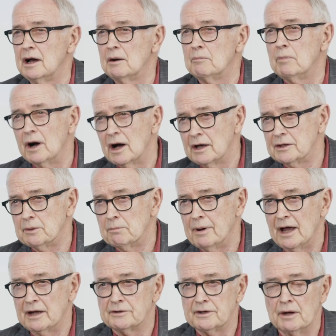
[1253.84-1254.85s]
by the
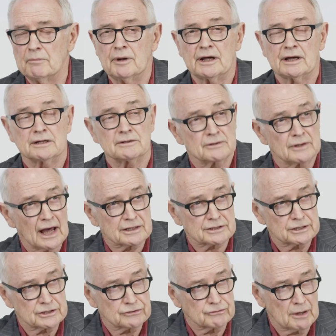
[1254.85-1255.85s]
pandemic, and that
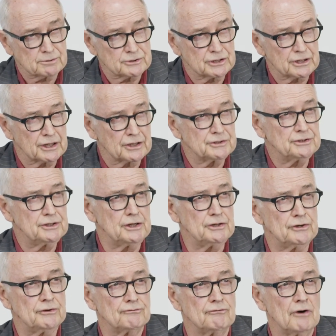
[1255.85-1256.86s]
disruption
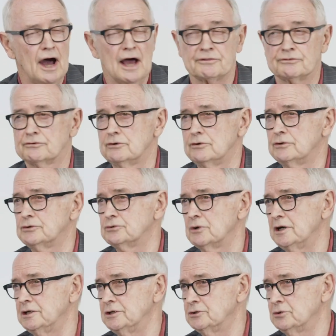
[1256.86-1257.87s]
continued right through
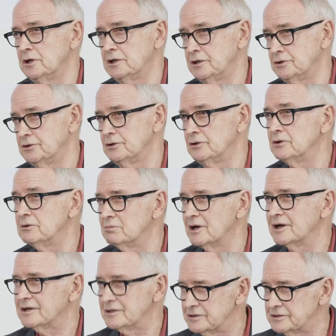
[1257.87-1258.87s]
2022
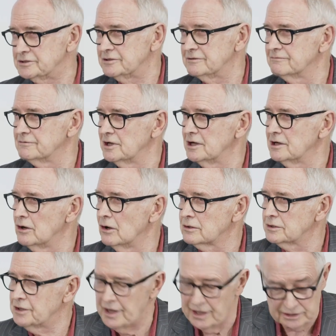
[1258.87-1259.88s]
because of the
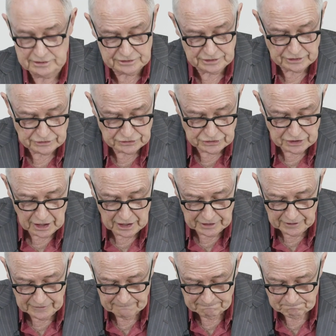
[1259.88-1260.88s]
lockdowns in
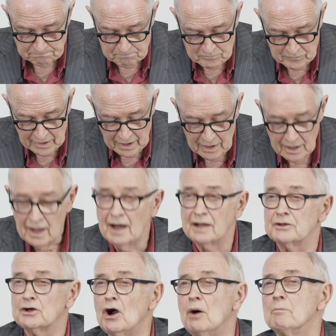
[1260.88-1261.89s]
China.
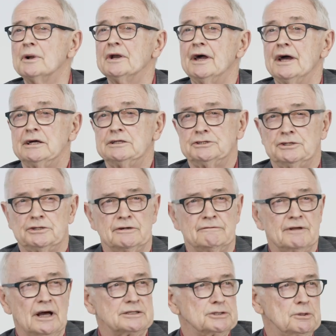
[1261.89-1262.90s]
And the combination of
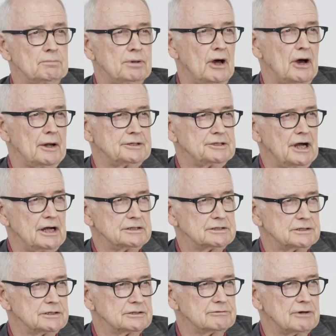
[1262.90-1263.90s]
that supply chain
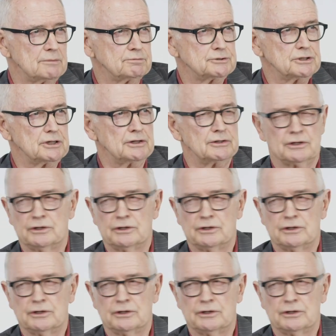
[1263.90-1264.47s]
disruption and the